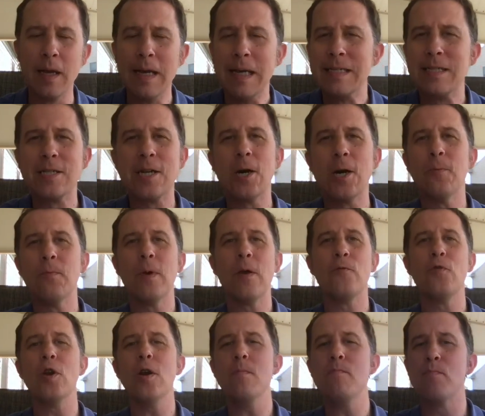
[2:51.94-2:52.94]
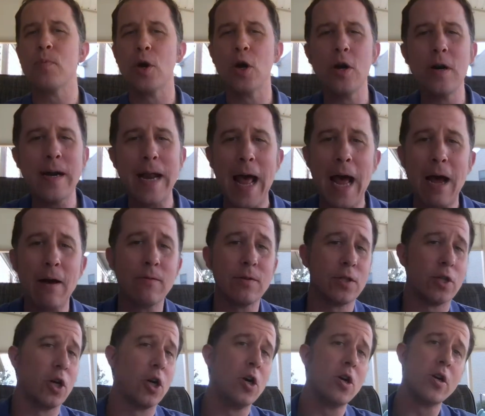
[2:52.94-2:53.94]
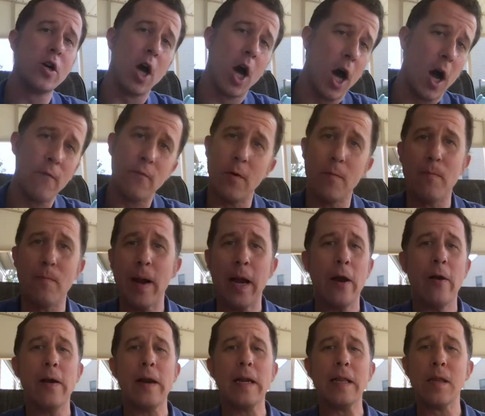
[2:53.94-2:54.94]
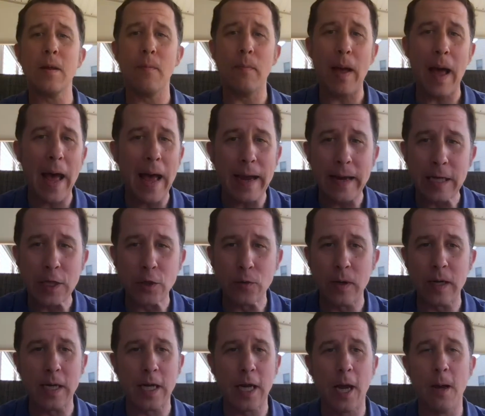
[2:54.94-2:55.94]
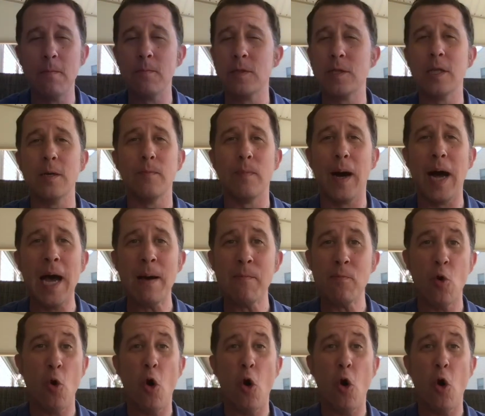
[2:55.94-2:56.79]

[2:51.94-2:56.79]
So if you're burned out, turned off, or buried in the baggage when it comes to the Bible,